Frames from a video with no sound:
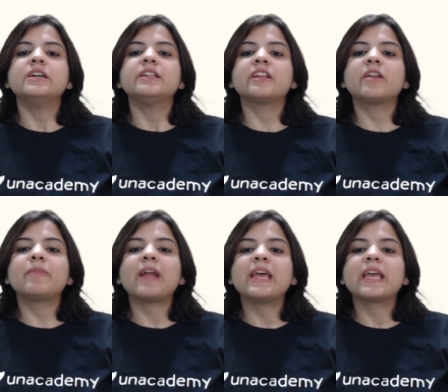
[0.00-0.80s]
The
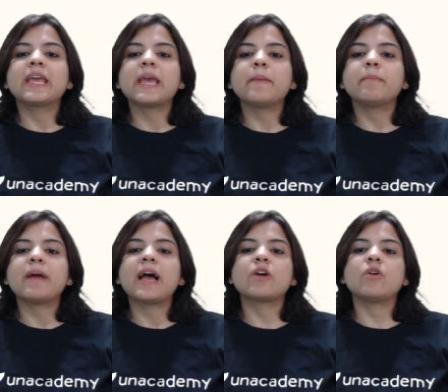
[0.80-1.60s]
reply came
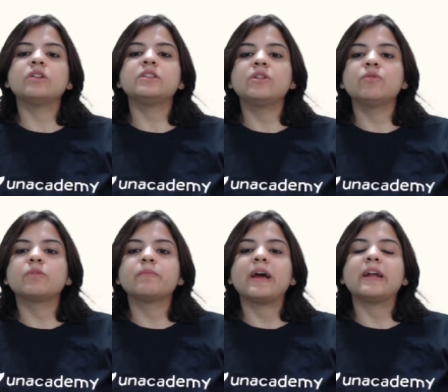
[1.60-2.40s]
back on the
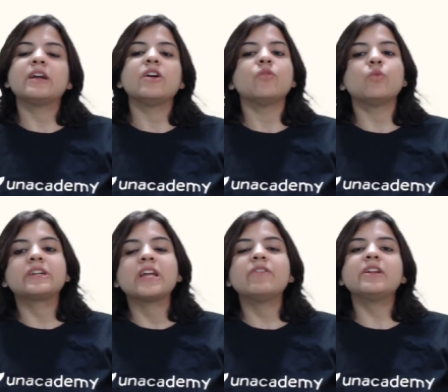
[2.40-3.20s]
notepad,
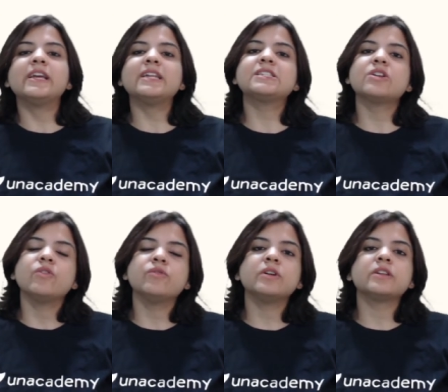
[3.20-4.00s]
"Whatever it's
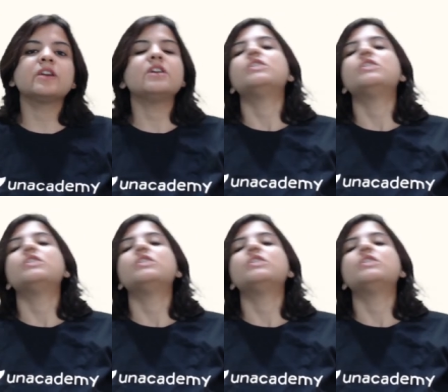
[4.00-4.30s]
worth."